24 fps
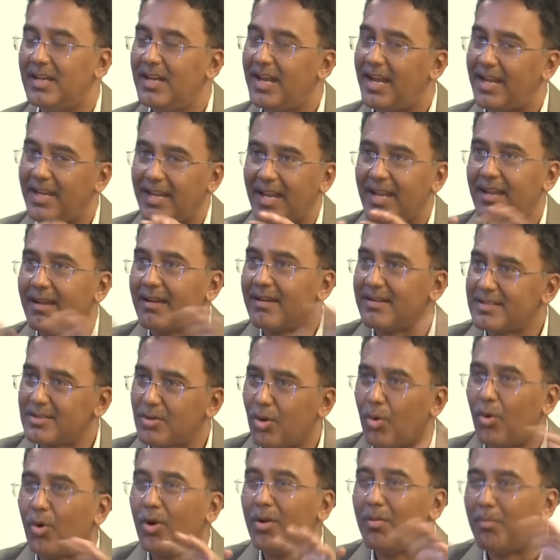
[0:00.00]
and then there's this
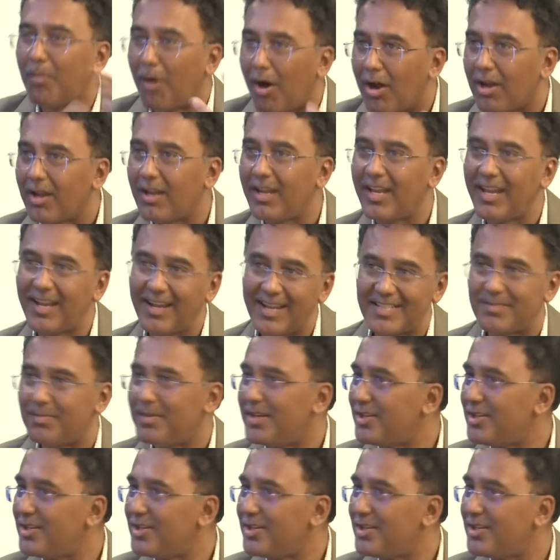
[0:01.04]
whole modeling, let's